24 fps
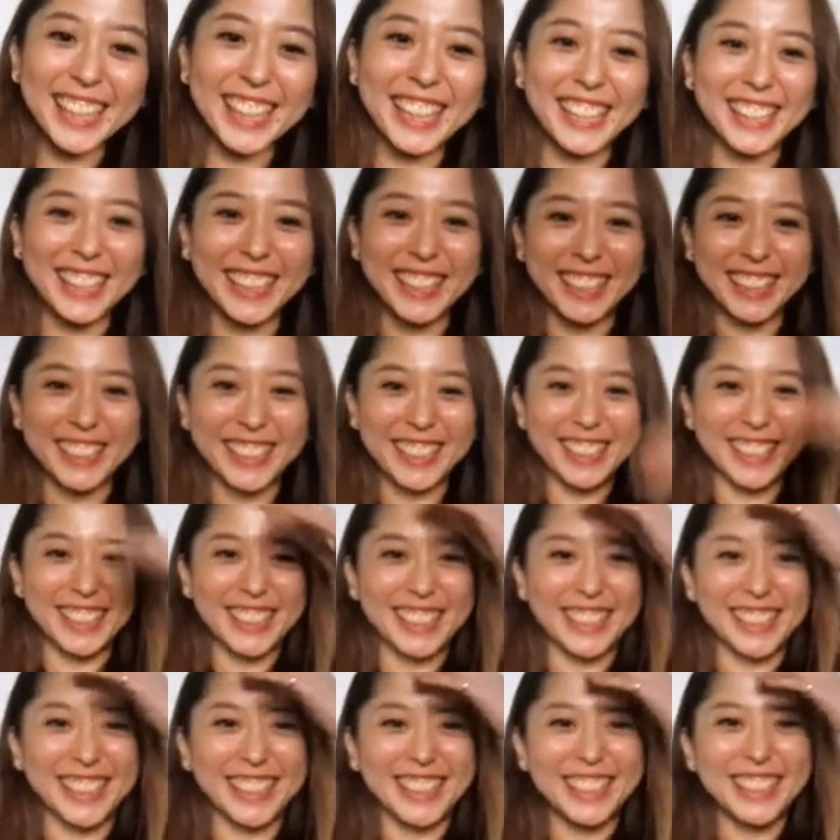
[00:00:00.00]

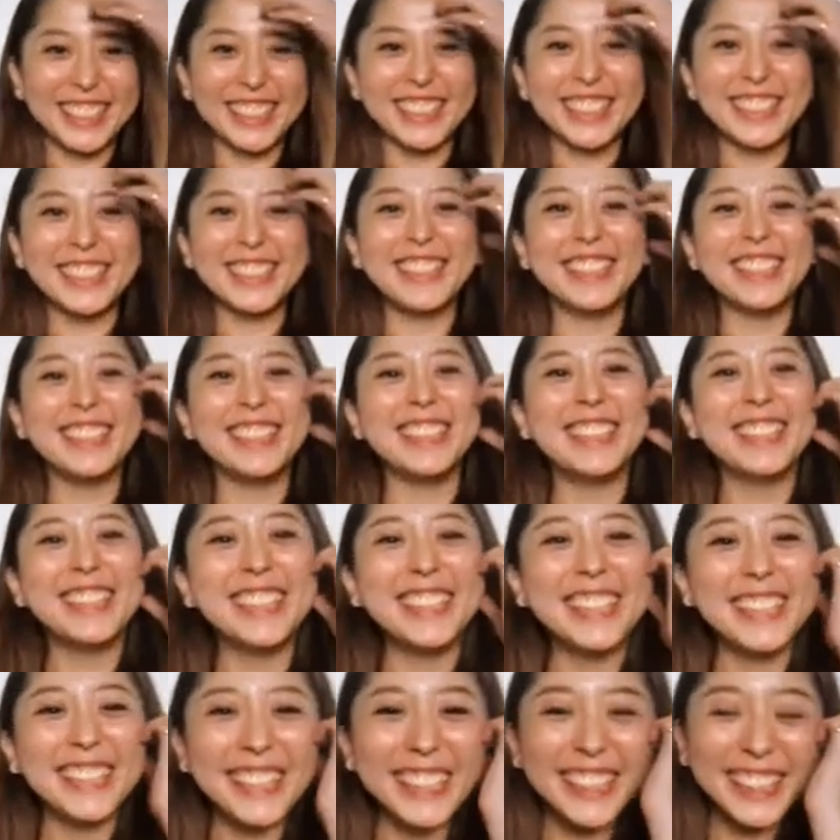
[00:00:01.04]

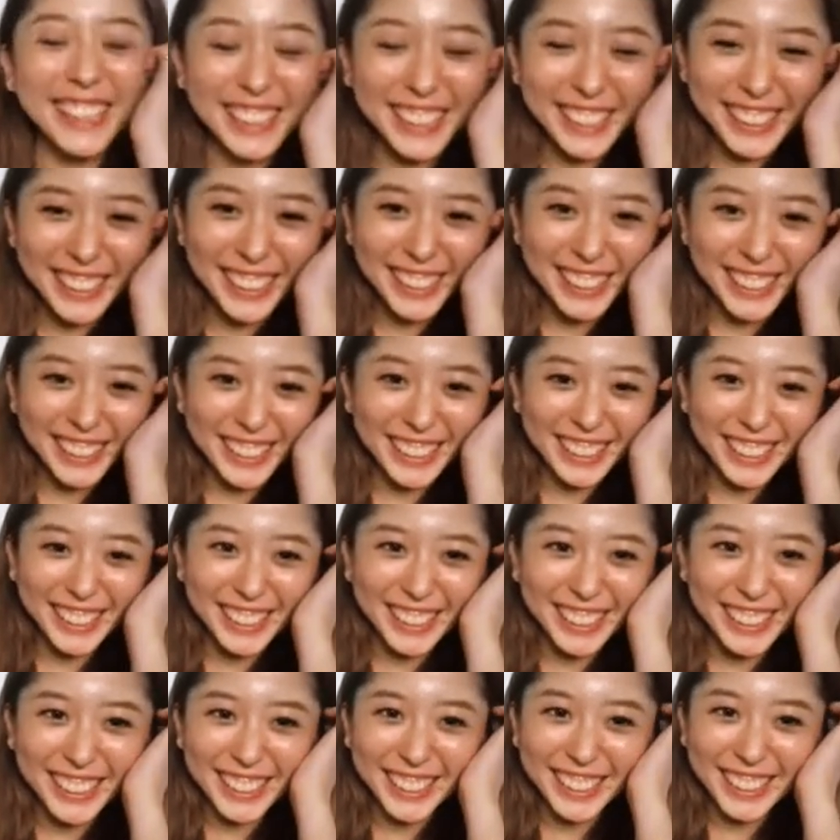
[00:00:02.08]

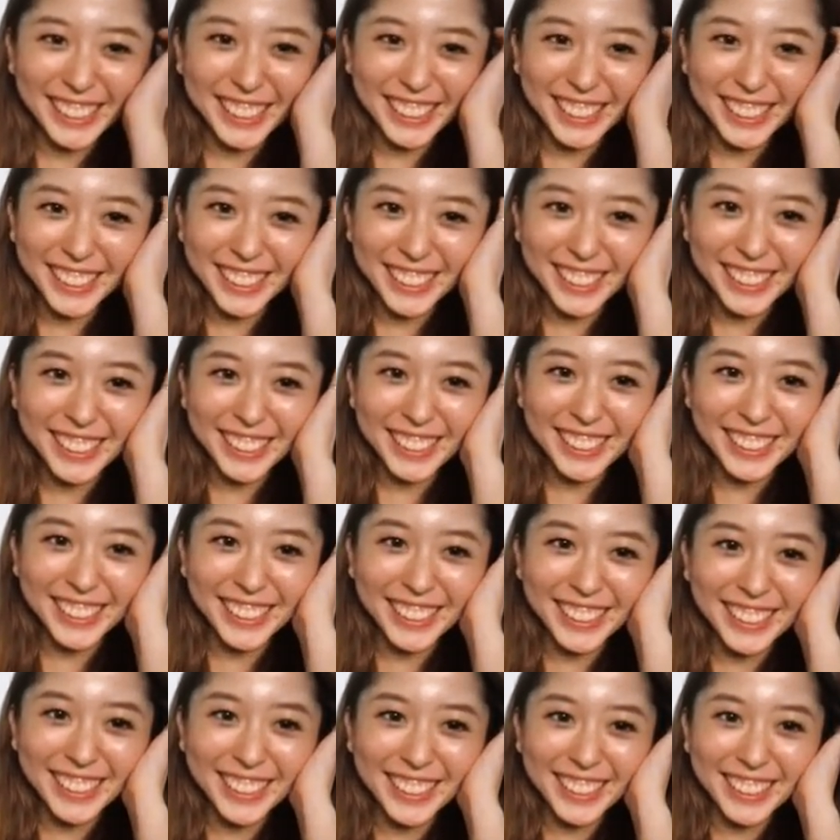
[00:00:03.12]

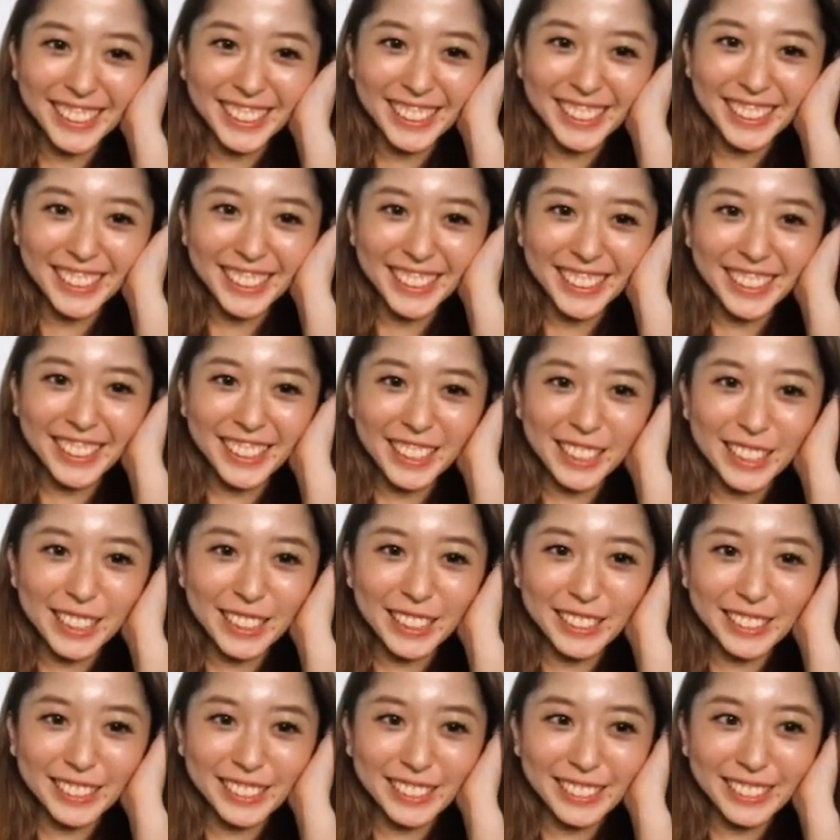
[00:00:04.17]

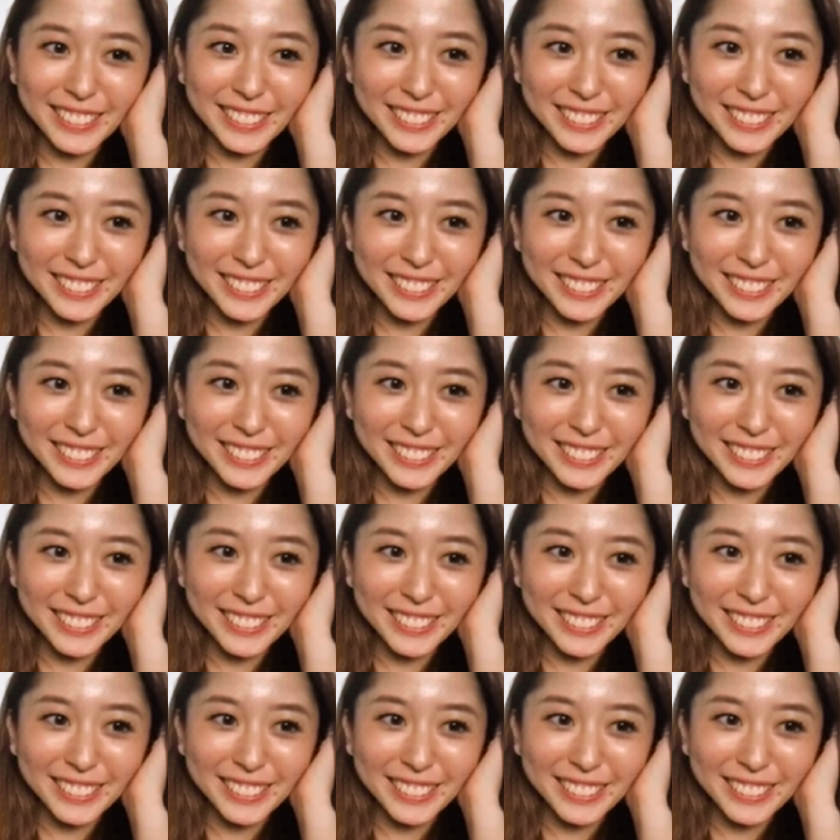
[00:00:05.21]
No words are spoken by the person on screen.